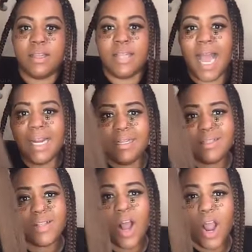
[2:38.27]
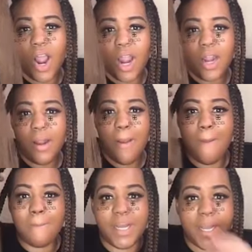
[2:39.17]
Knotless is hard,
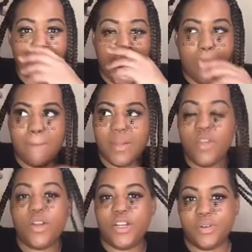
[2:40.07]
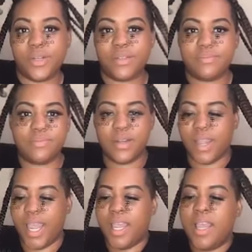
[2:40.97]
but you can do it,
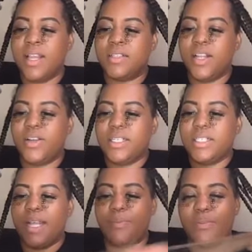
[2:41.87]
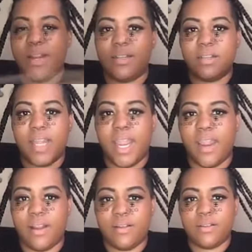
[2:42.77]
okay? So you're gonna separate the
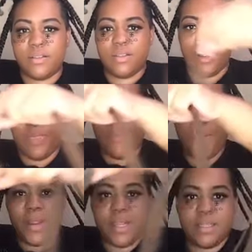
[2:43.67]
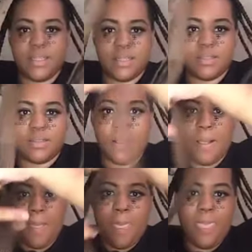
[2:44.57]
hair in three pieces.
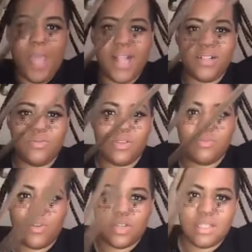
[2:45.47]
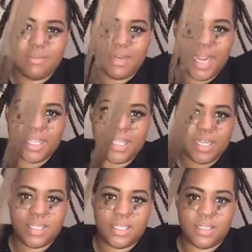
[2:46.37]
Not too small, something like
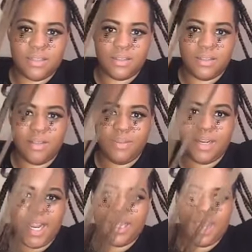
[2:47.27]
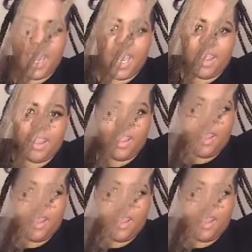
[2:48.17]
this, something like that.